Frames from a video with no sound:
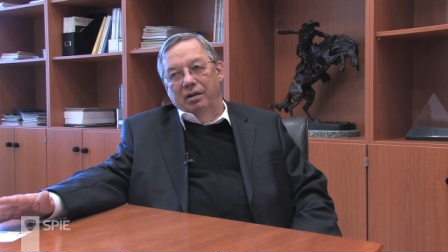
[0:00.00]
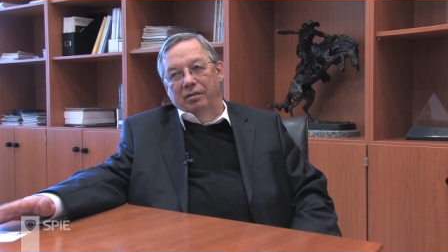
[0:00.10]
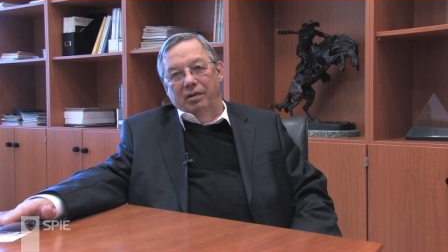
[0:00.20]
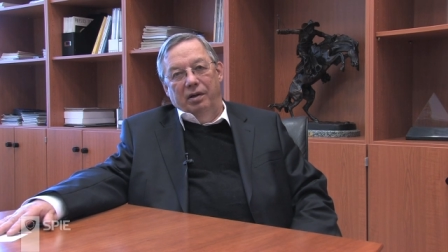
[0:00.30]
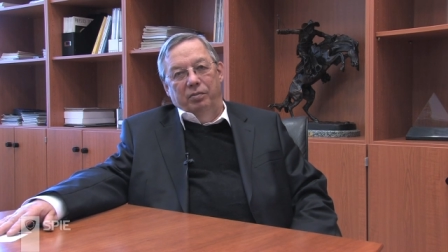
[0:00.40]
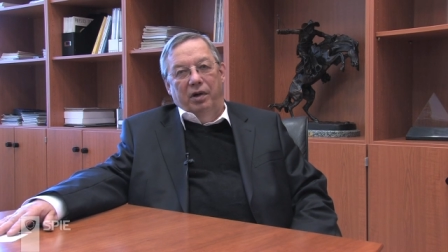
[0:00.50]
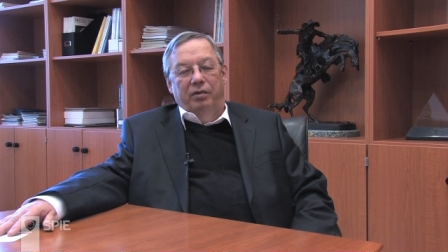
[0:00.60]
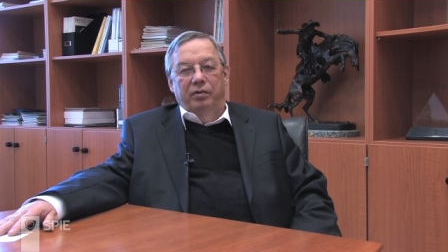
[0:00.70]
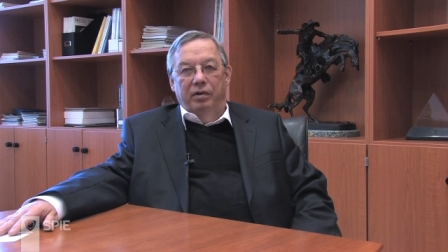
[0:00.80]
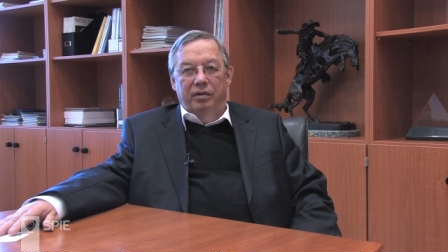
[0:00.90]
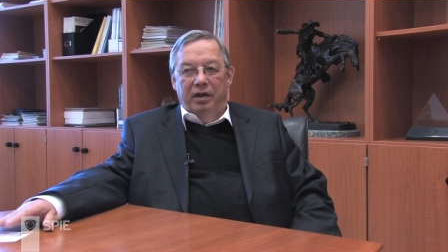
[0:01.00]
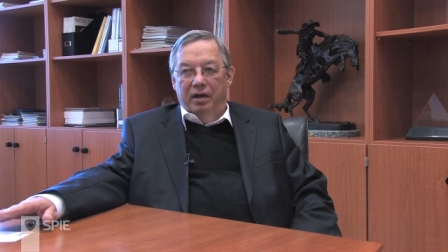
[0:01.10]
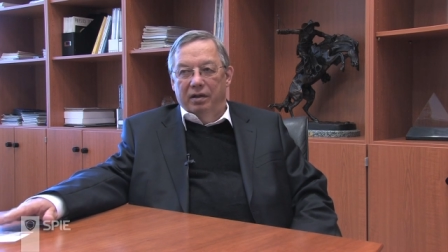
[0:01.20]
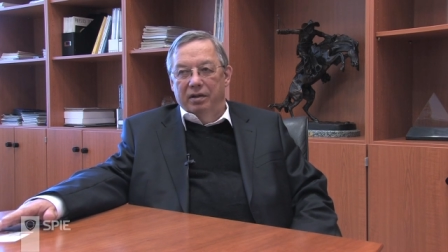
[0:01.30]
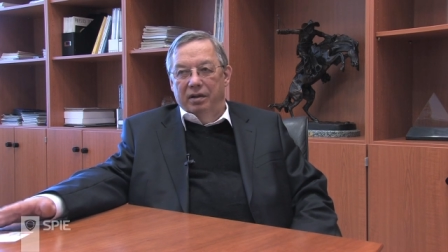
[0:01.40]
very powerful
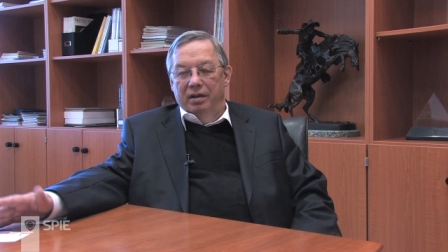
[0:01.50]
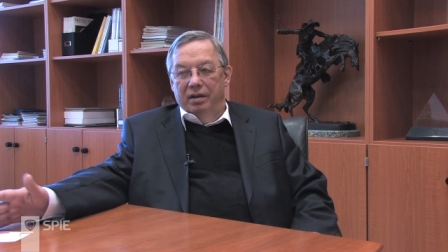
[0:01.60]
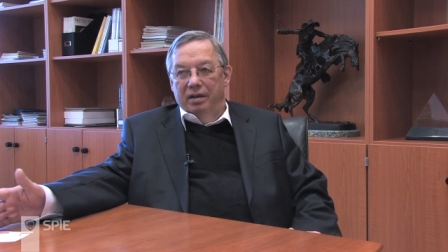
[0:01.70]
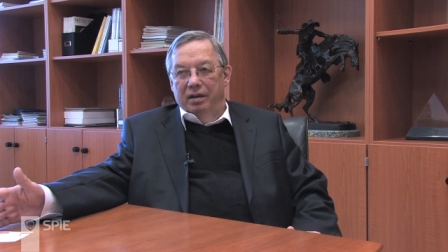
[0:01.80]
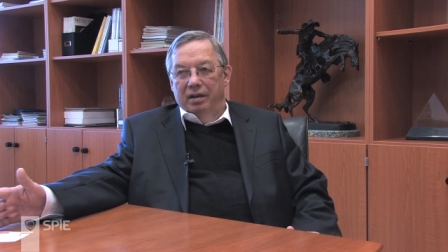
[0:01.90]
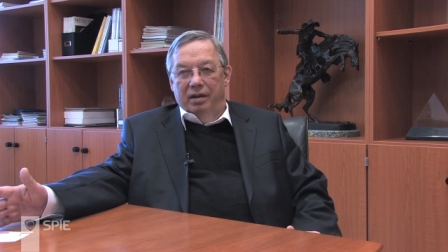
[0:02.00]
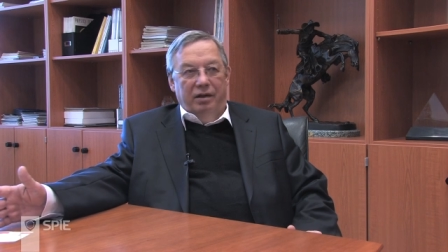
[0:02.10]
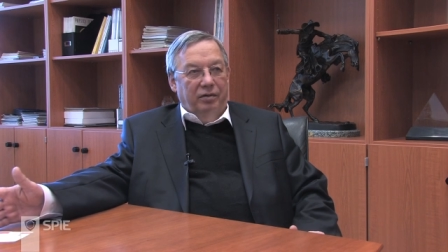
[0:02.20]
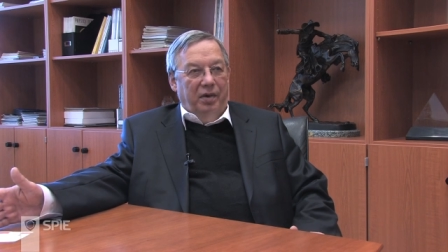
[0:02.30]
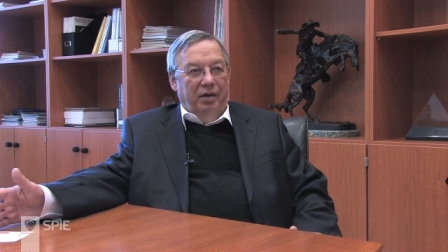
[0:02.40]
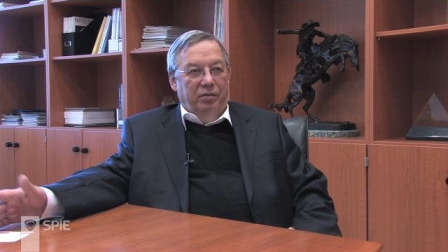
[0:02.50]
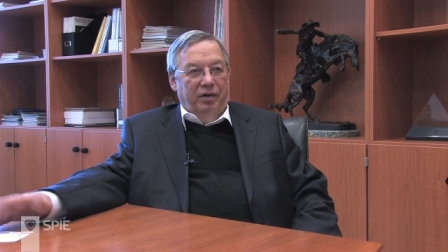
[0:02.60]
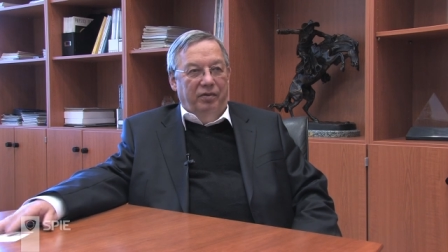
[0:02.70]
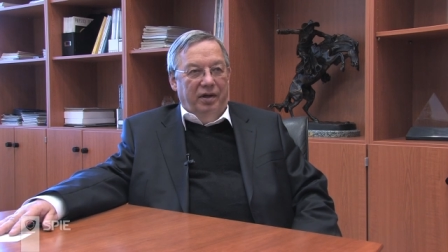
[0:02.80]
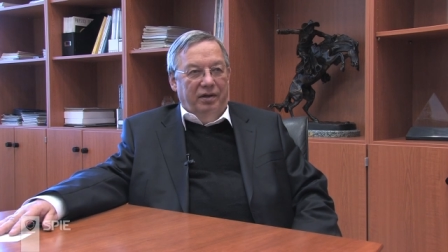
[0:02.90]
direction. It's my
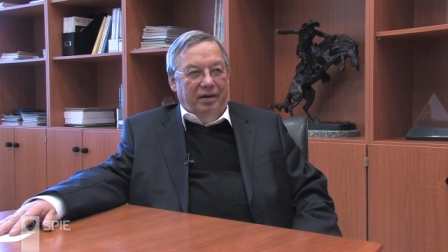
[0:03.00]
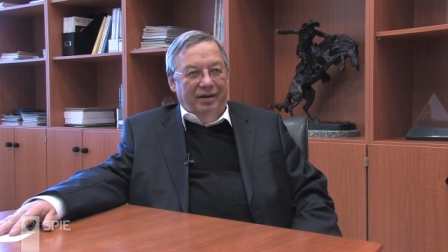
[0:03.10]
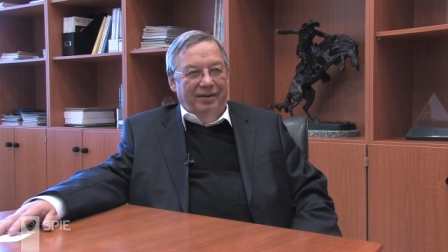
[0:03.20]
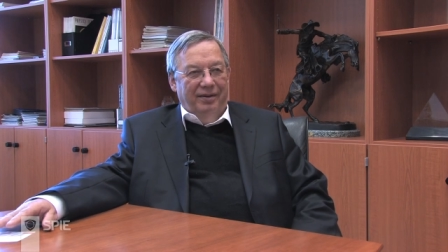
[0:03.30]
profession.